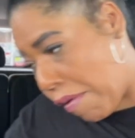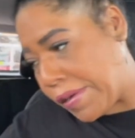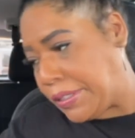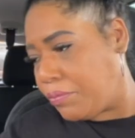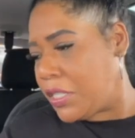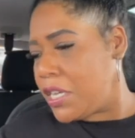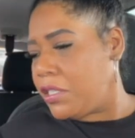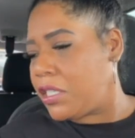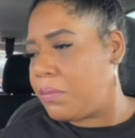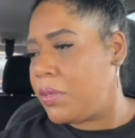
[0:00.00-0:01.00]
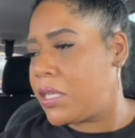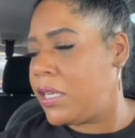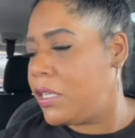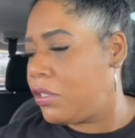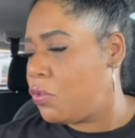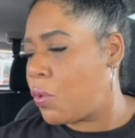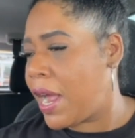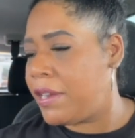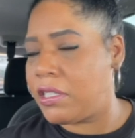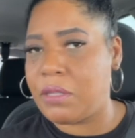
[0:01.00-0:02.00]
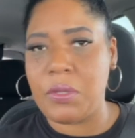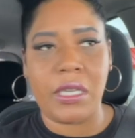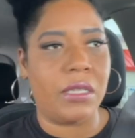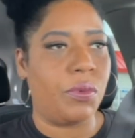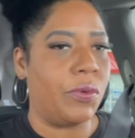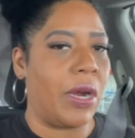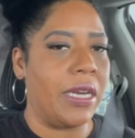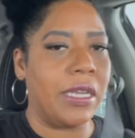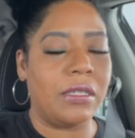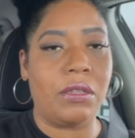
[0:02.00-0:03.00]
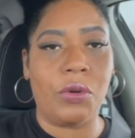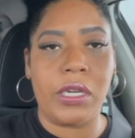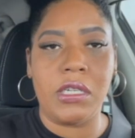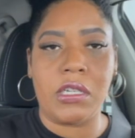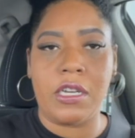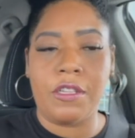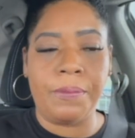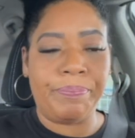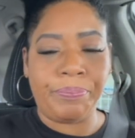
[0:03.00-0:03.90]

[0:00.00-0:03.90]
I'm like, just because you right, just because we right next door to each other